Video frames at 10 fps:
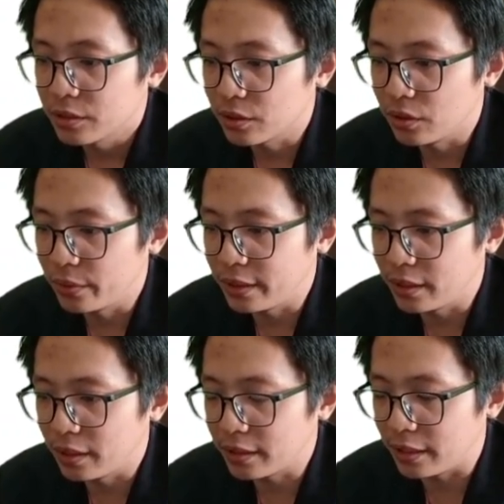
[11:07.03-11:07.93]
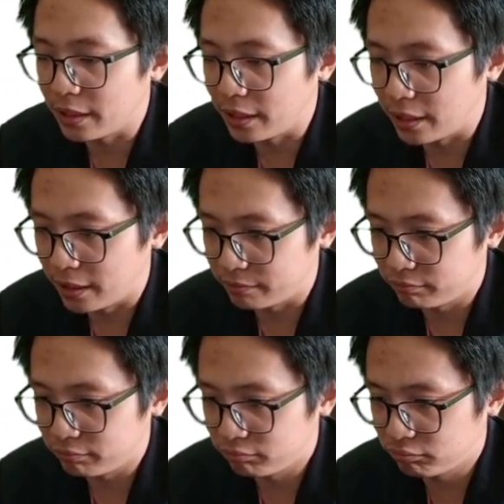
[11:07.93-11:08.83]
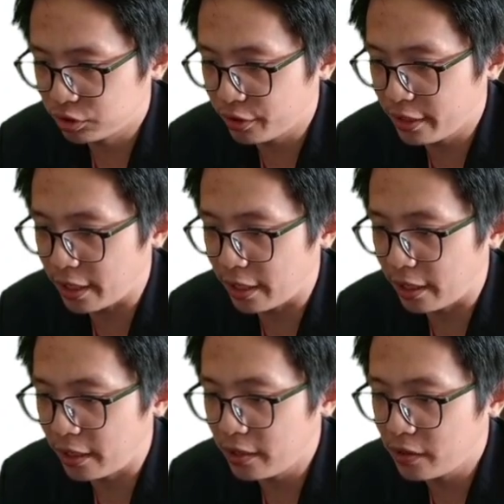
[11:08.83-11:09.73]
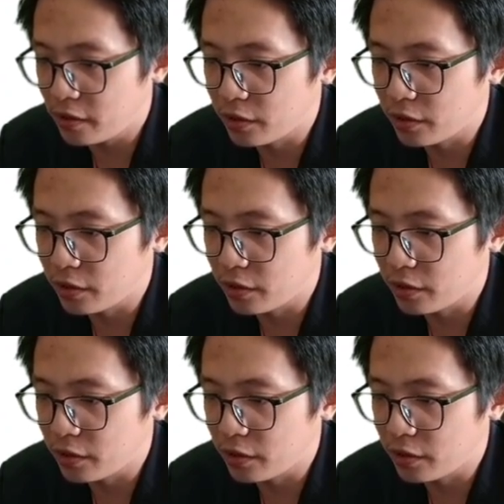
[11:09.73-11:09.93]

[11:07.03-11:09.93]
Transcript: So we got 3A